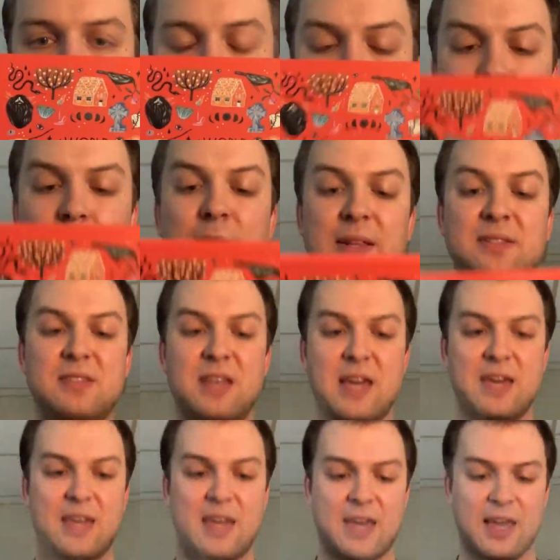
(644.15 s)

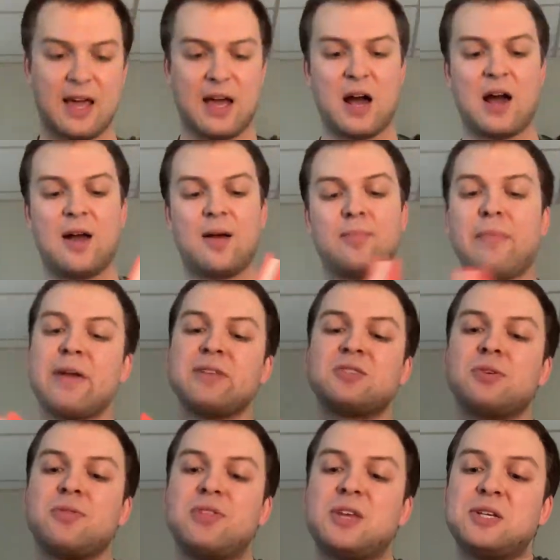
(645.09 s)
breathtaking. And
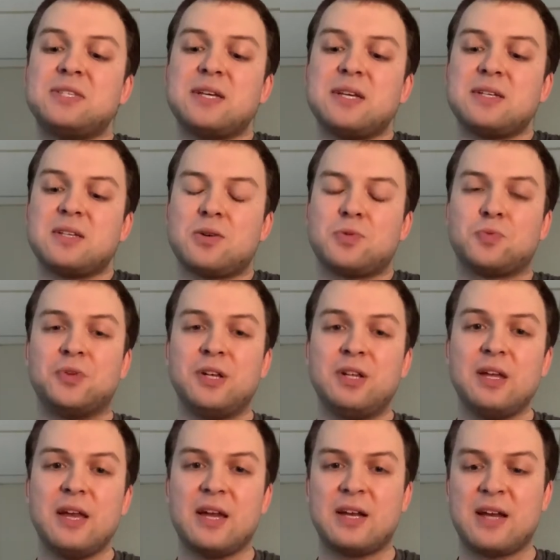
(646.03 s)
so this is
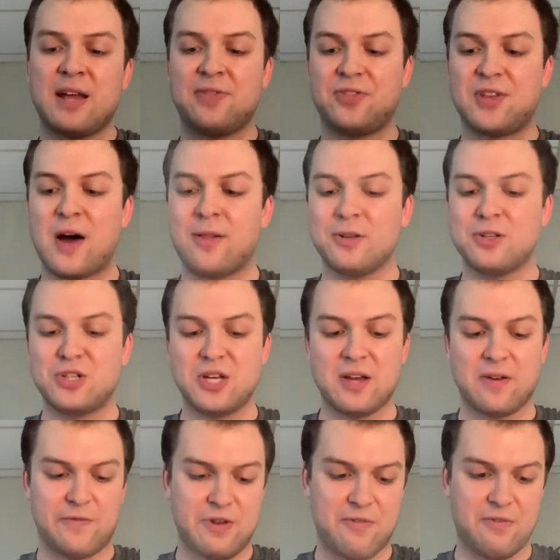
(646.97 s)
really an anthology
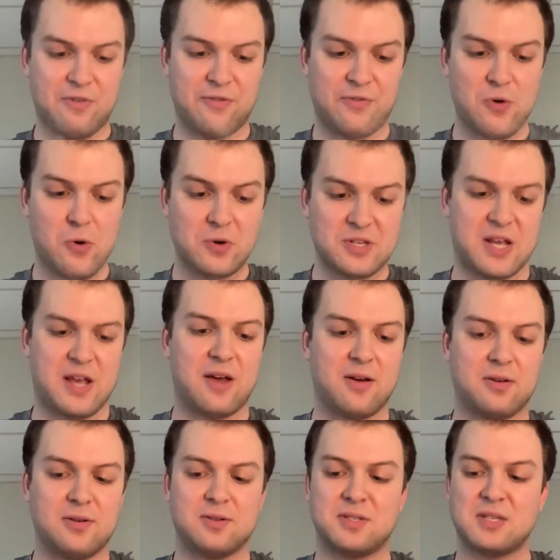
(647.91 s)
of different folk
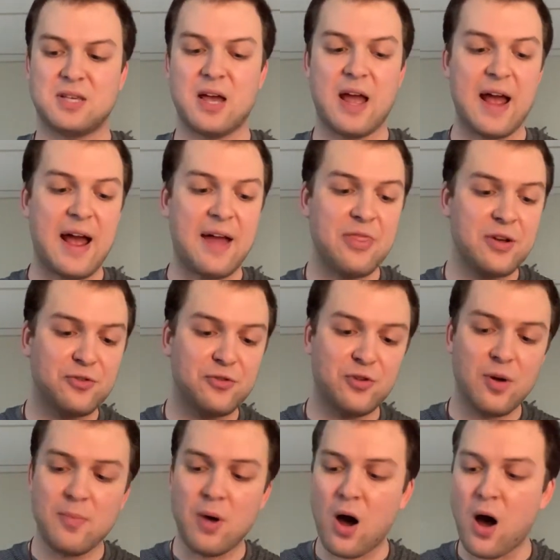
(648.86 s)
tales, and they're
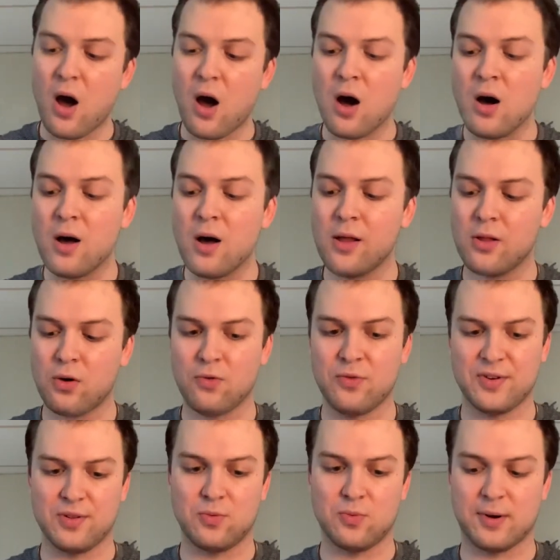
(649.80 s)
from all over
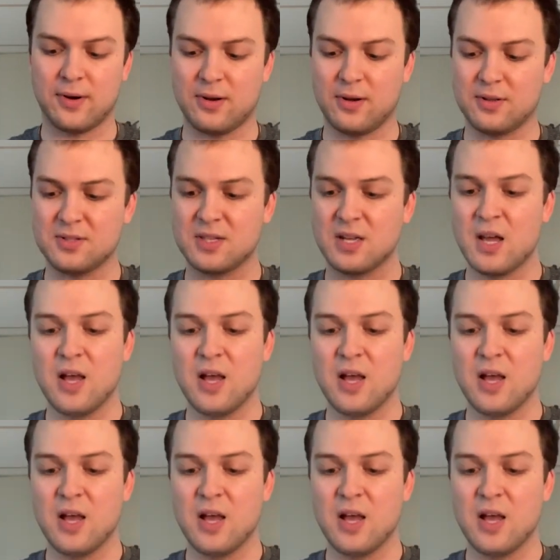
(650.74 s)
the world.